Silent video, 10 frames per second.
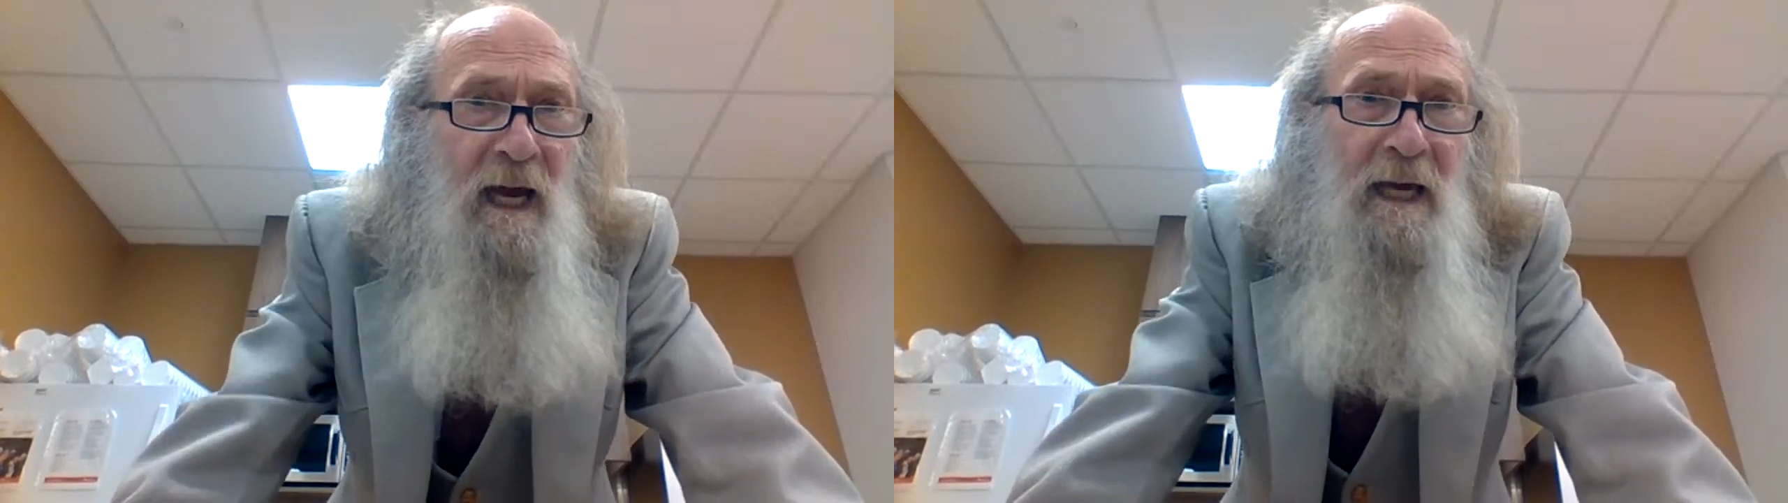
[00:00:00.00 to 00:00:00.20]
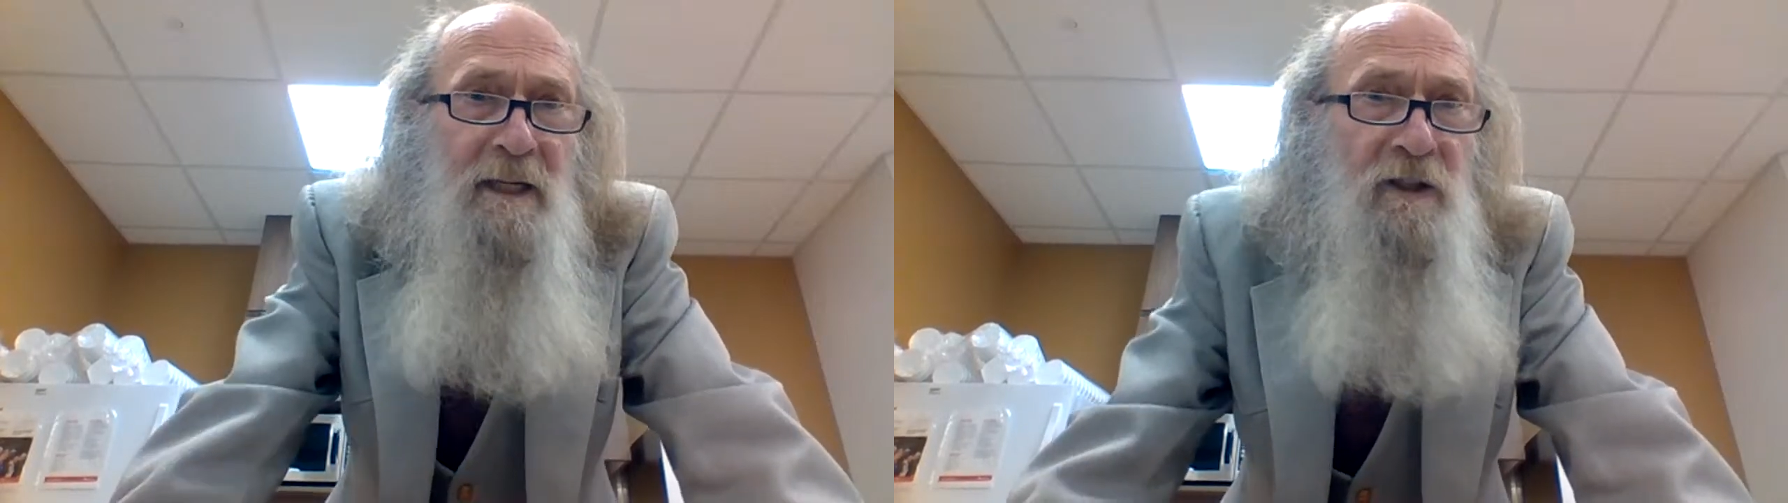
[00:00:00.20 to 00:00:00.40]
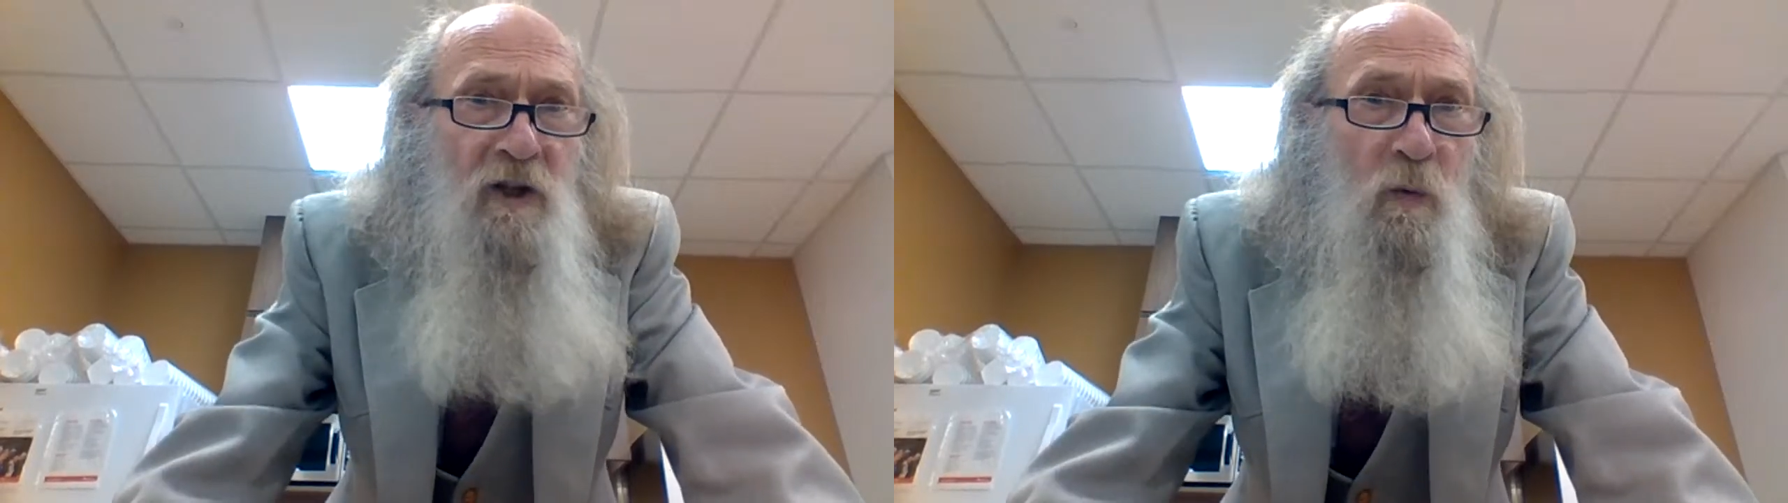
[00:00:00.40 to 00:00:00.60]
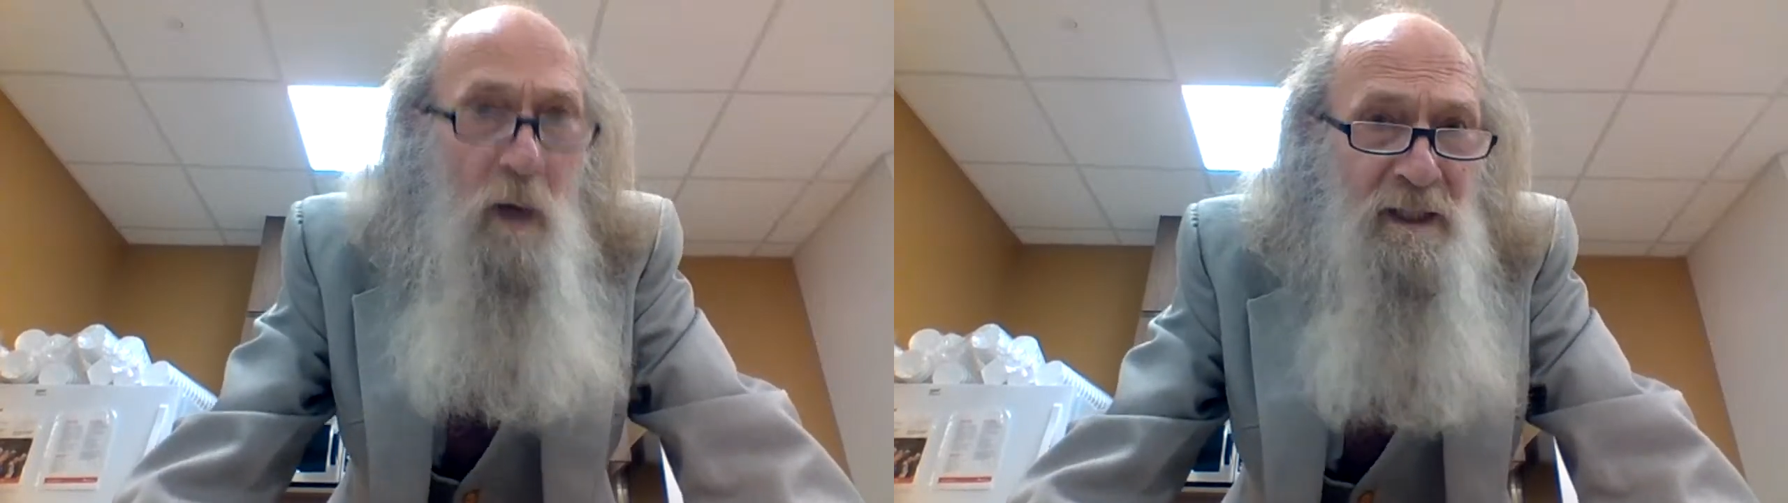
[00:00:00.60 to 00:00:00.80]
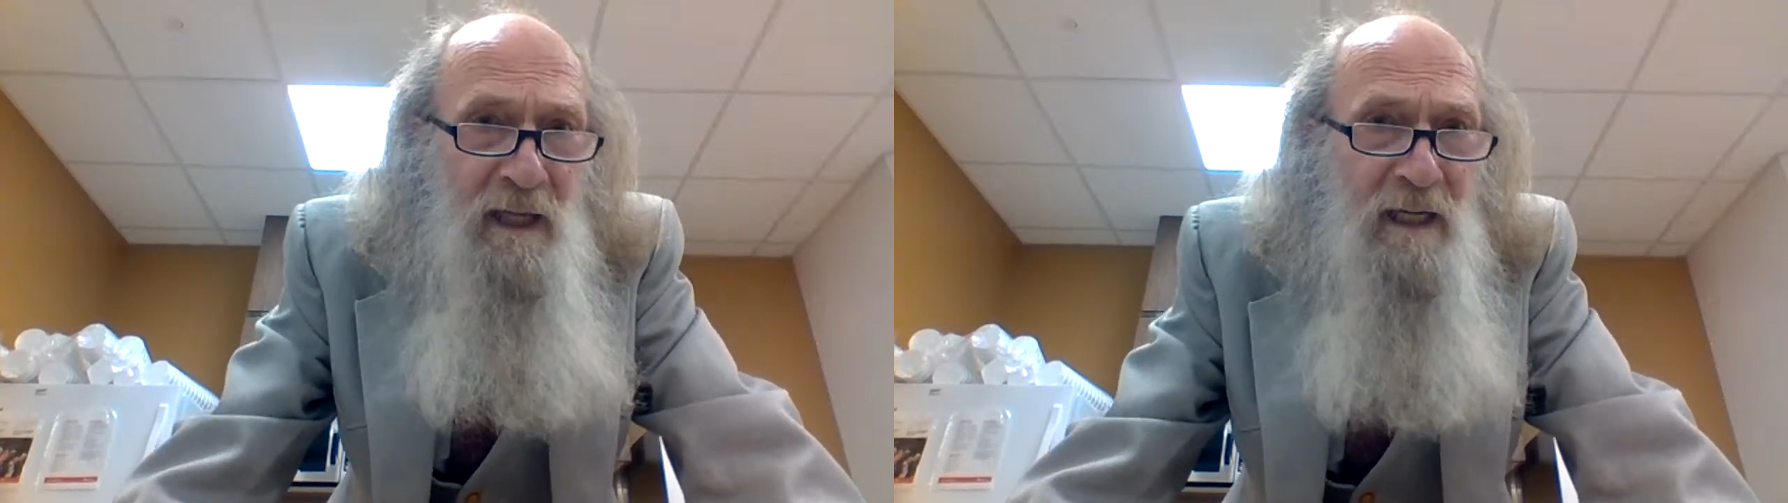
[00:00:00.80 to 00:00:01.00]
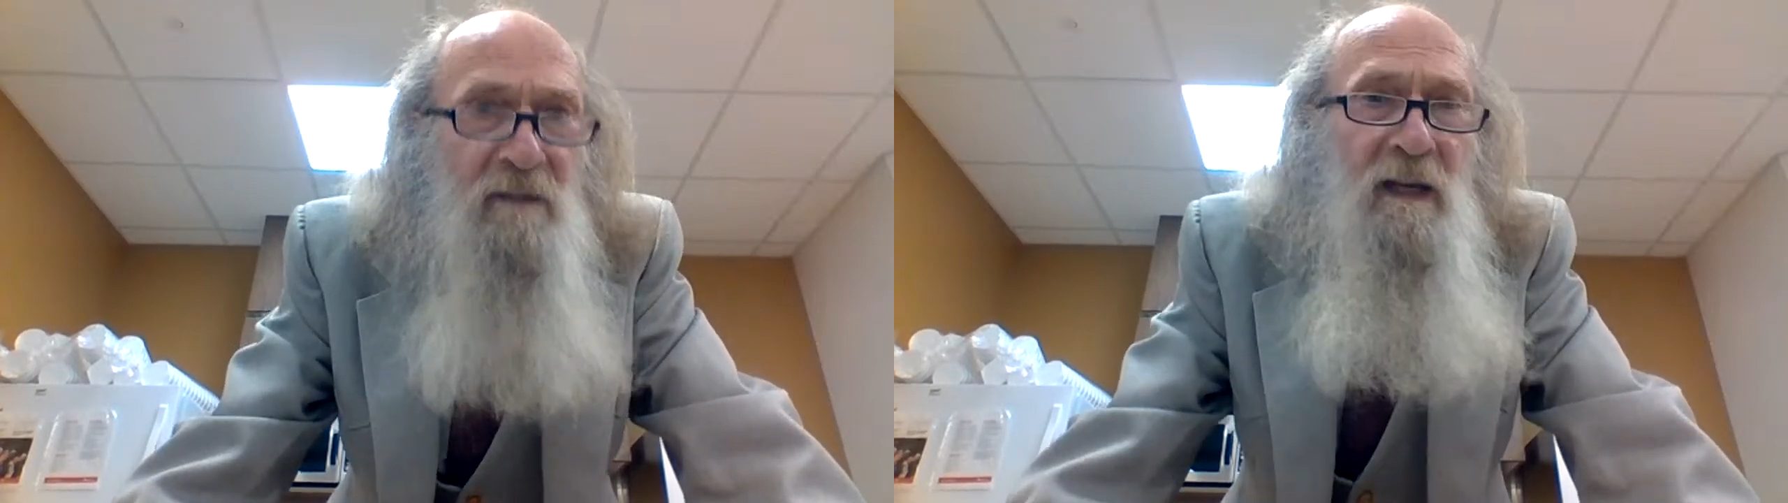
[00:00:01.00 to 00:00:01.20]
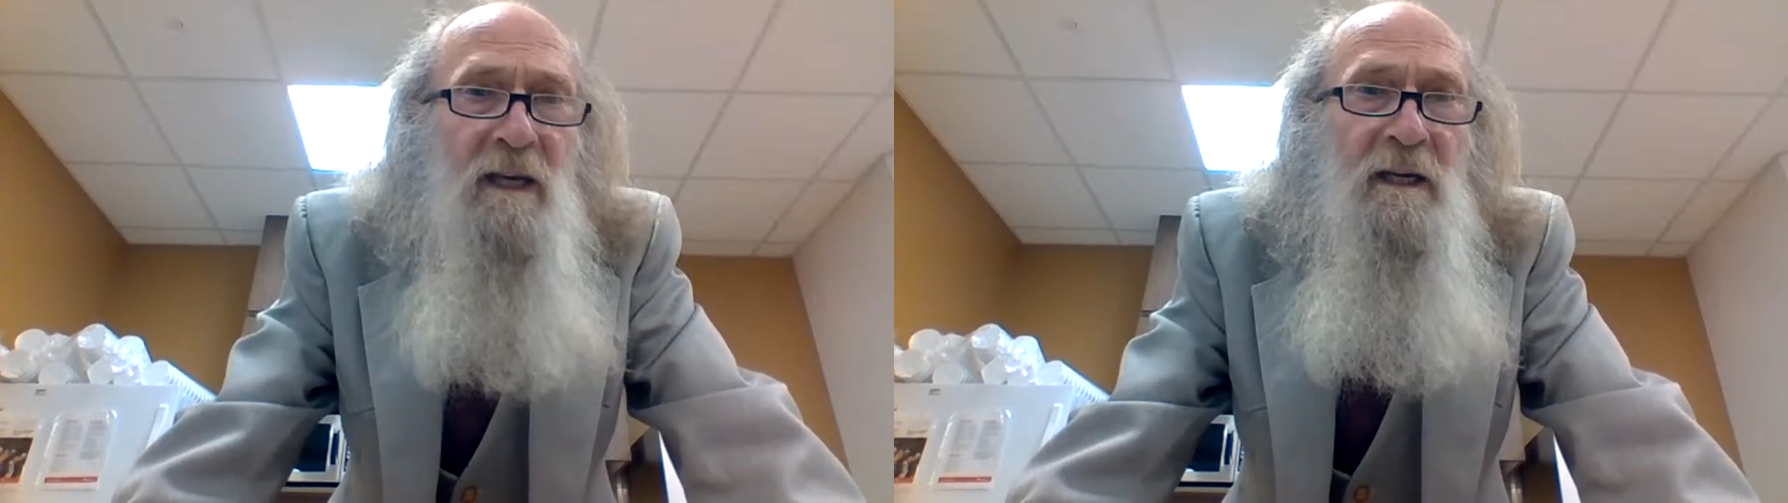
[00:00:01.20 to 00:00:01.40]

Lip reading: I didn't know what kind of